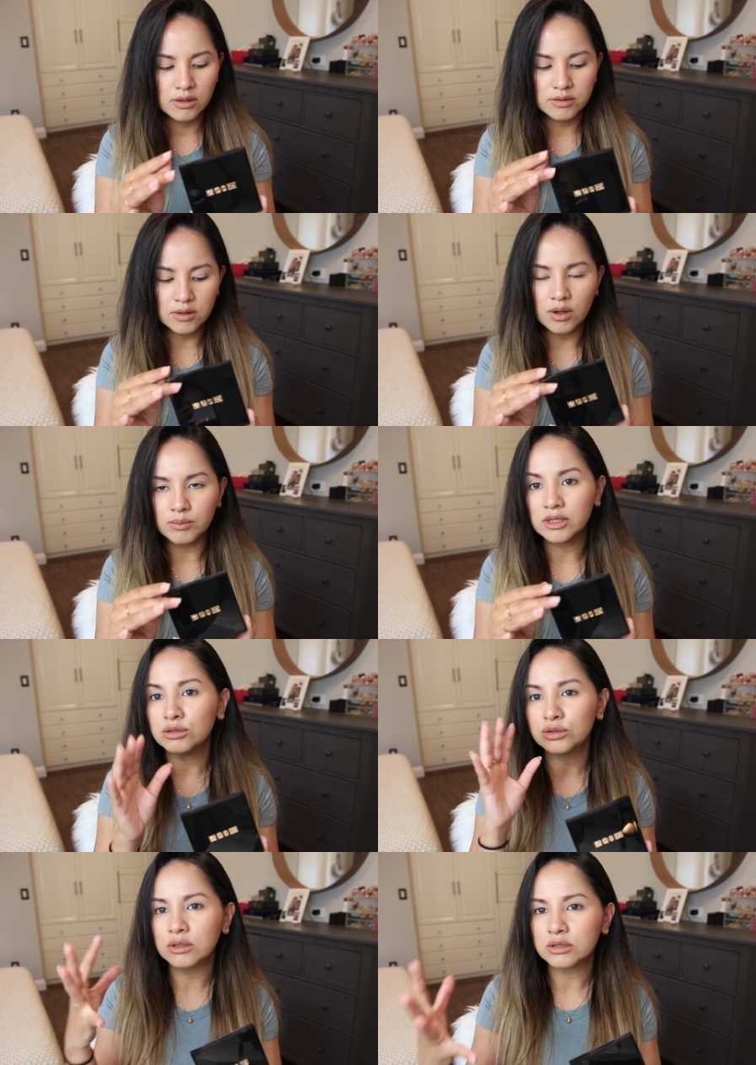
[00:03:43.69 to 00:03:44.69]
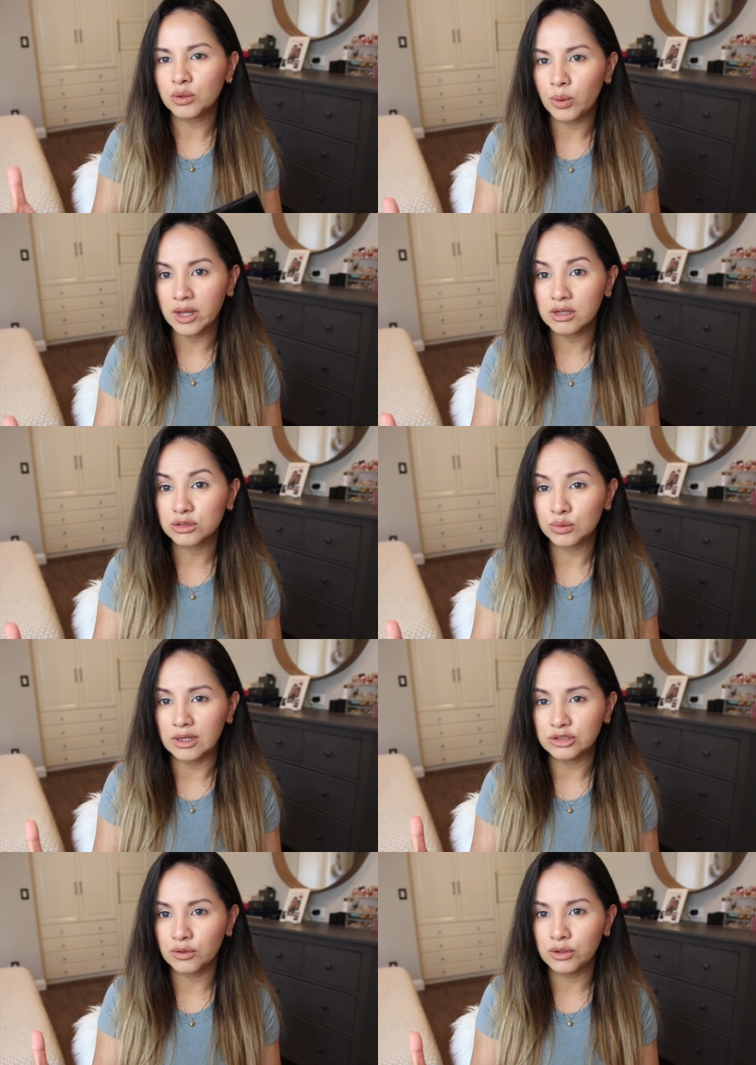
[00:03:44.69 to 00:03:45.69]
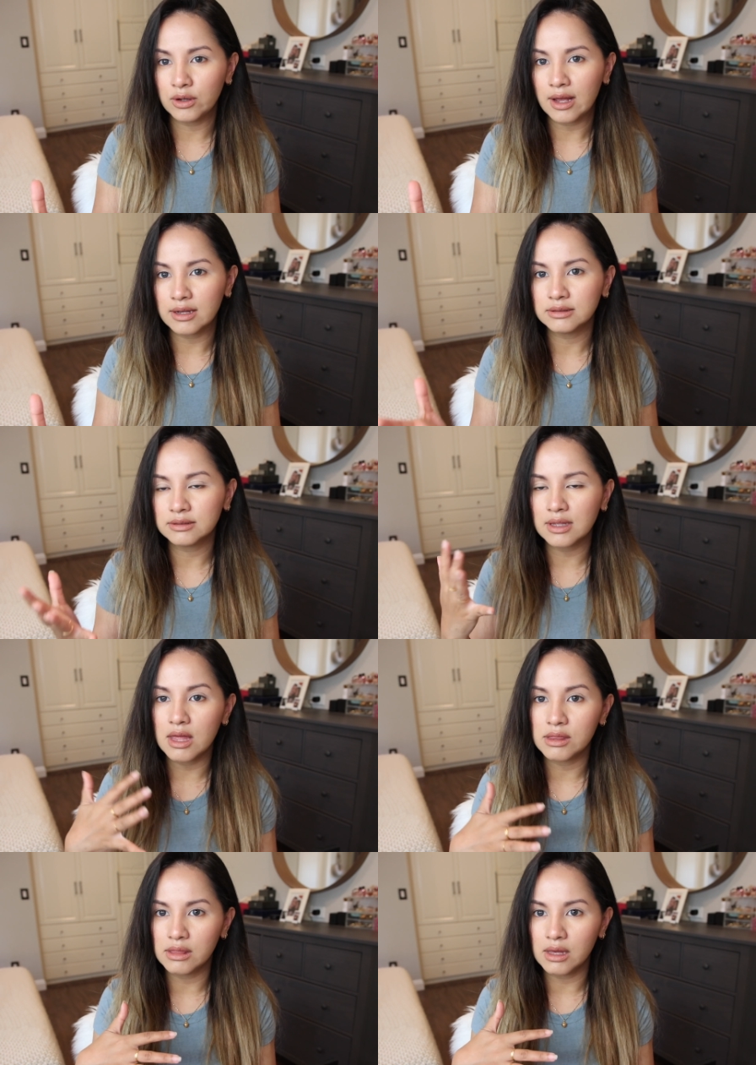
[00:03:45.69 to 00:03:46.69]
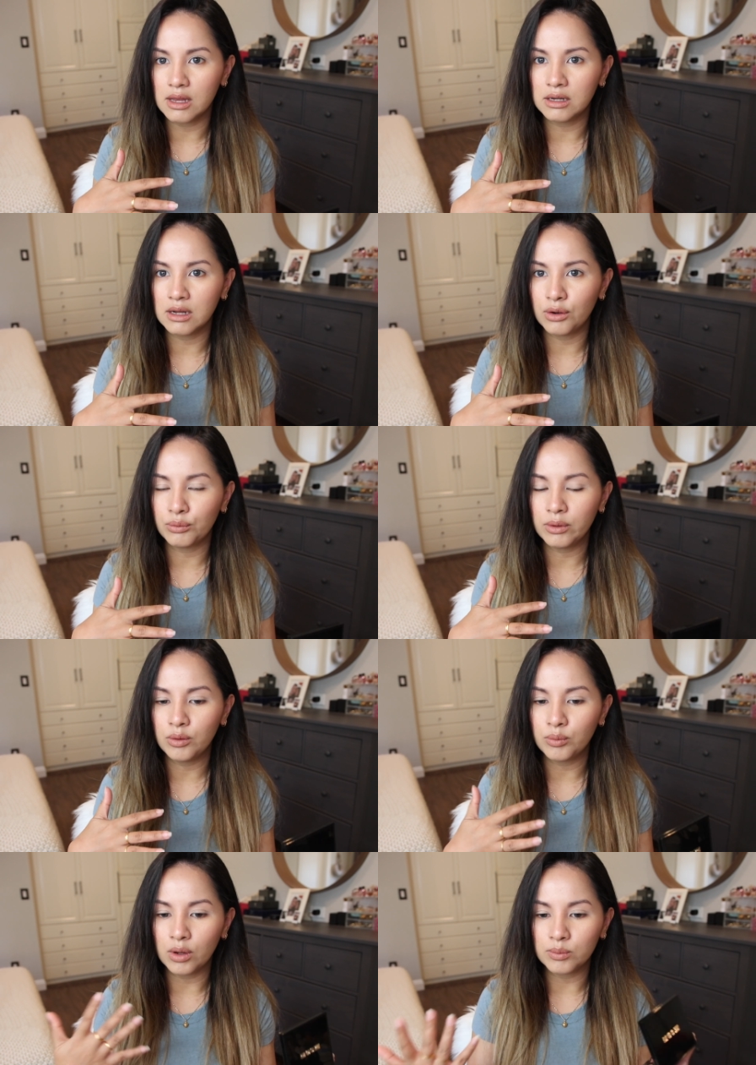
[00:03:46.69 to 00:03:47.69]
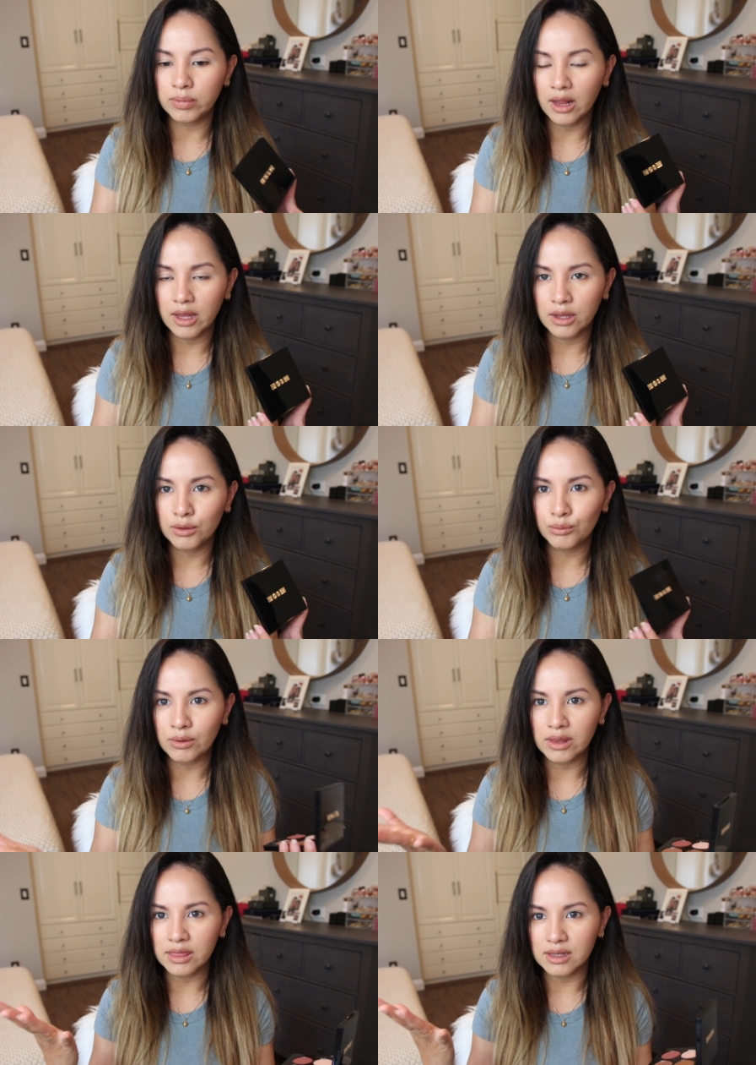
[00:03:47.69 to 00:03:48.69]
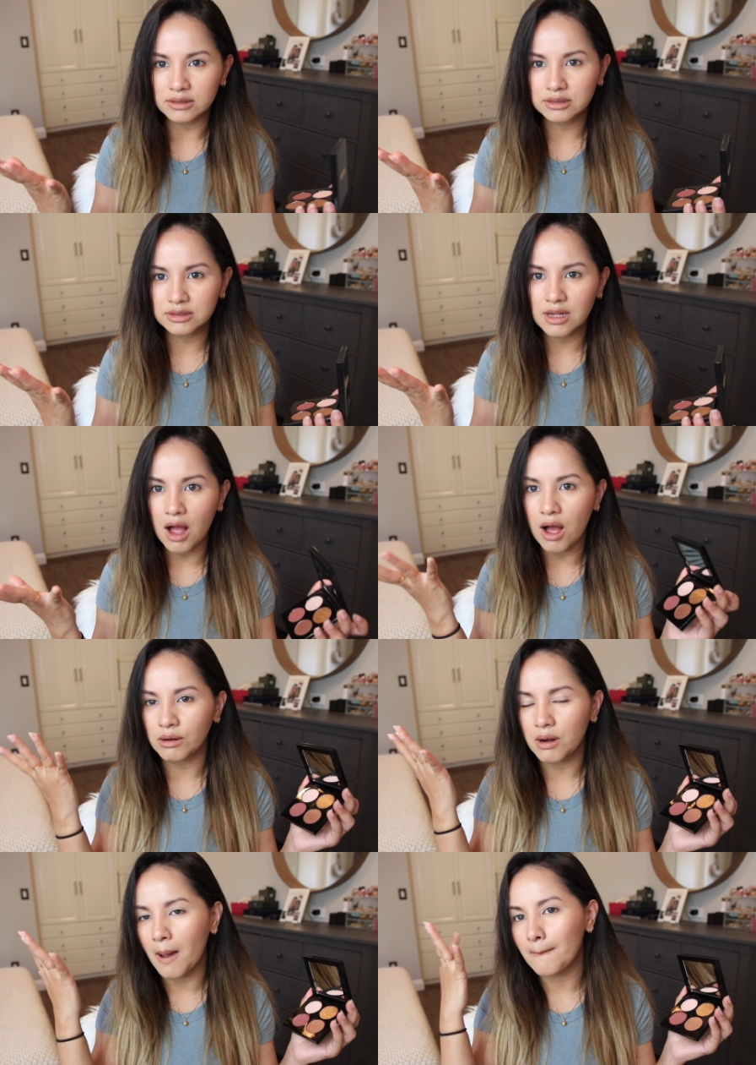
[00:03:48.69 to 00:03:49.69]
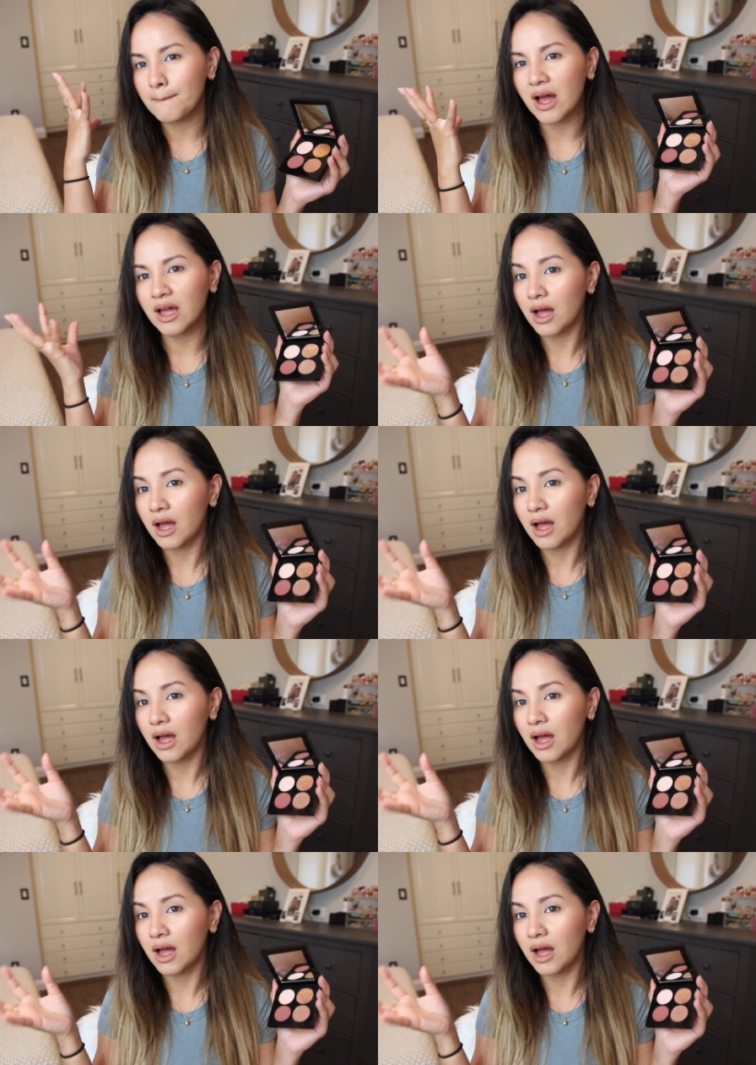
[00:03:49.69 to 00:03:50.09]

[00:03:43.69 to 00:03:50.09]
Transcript: So I'm going to do a quick swatch for you guys and then we will play with it on my